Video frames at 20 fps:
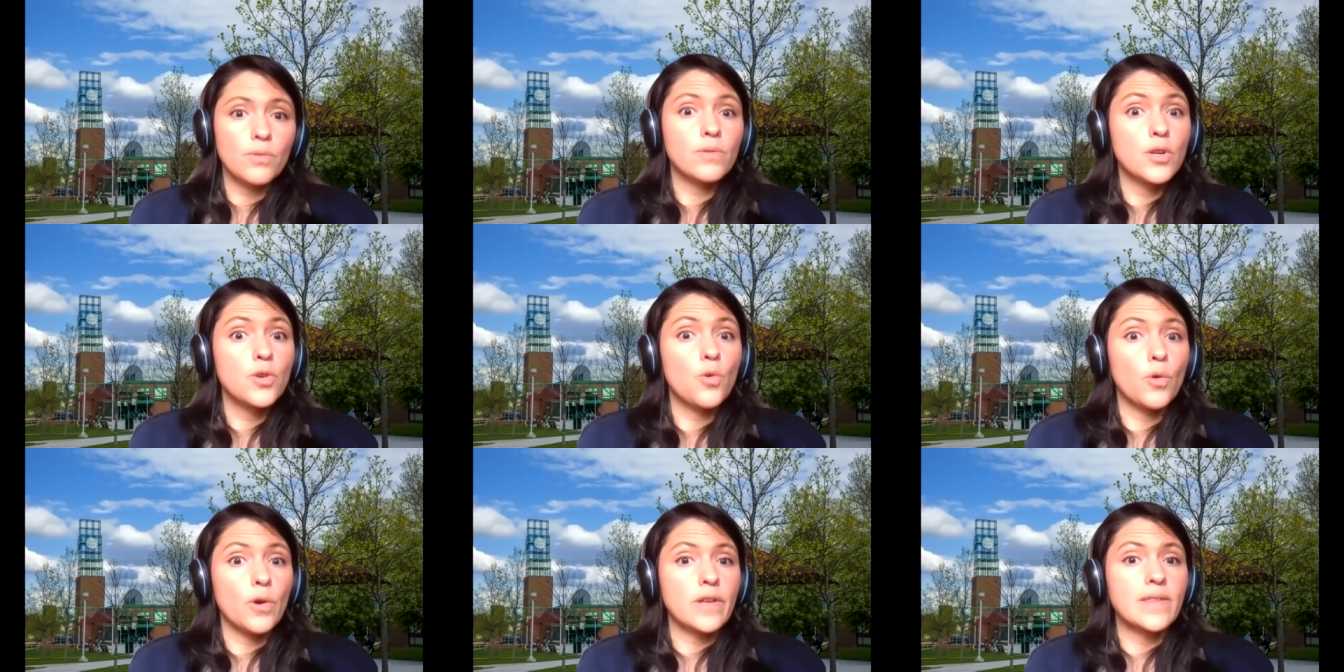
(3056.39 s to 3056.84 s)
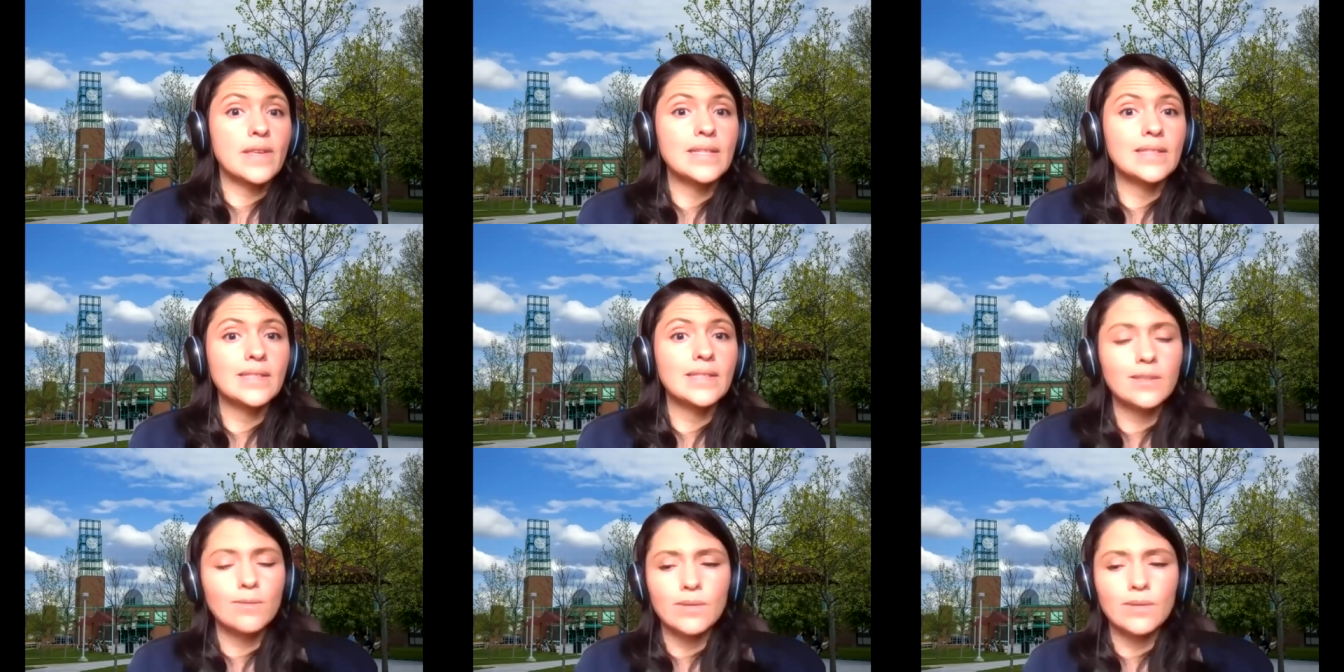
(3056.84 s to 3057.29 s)
the
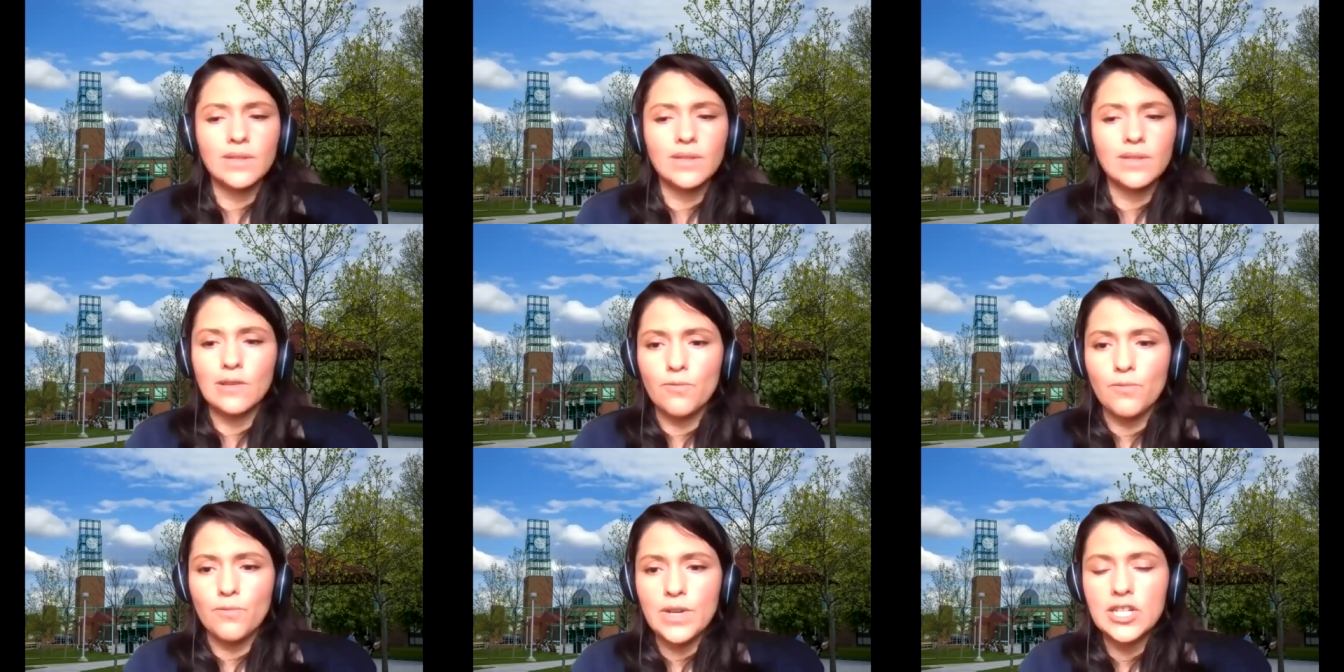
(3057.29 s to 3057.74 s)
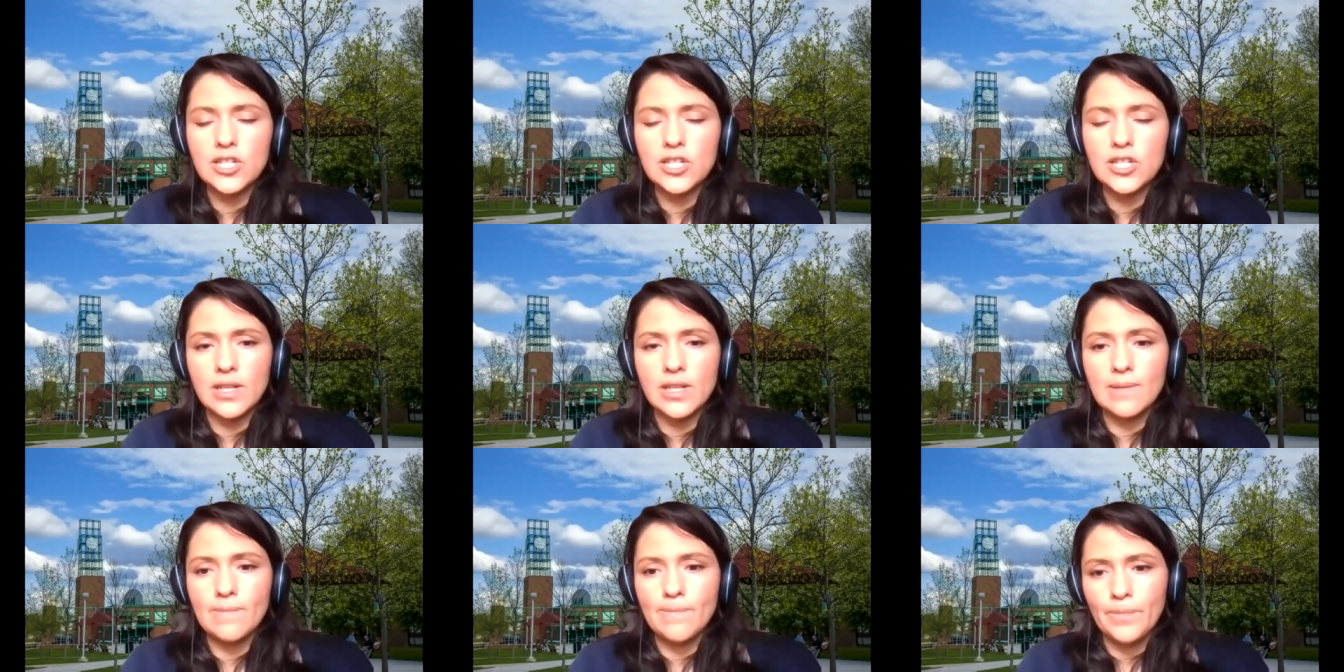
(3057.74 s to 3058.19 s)
Northeast, within the
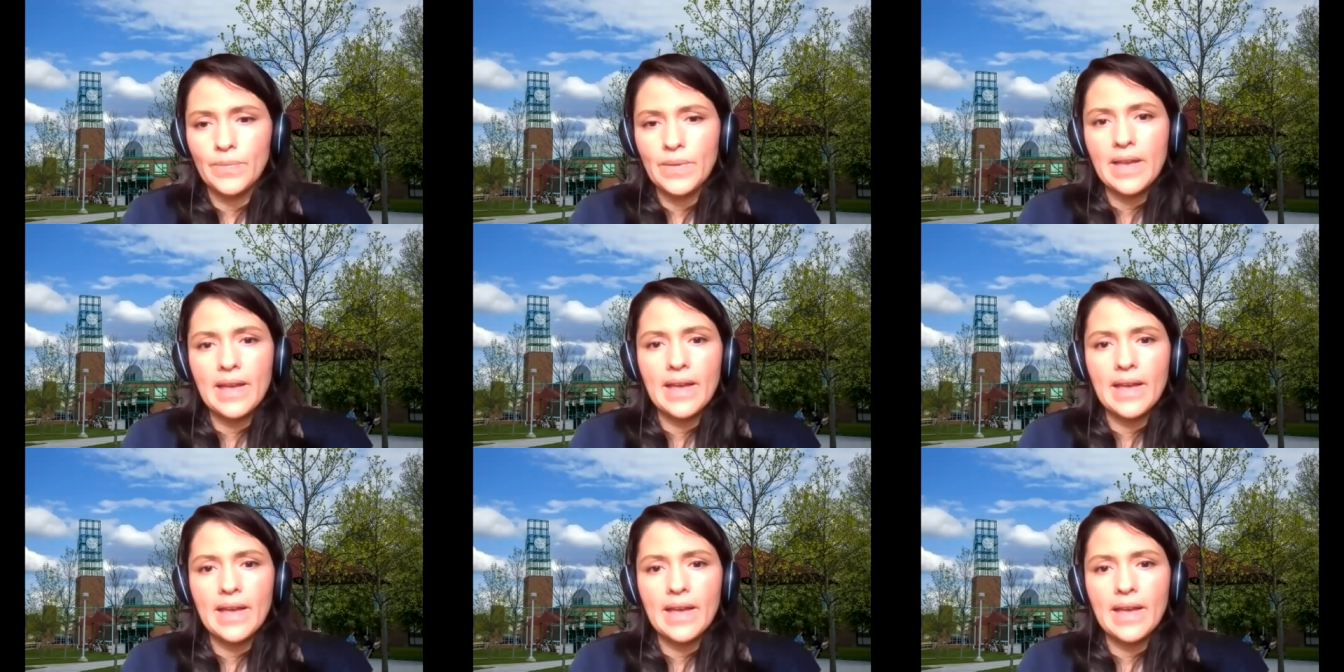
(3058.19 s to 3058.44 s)
region.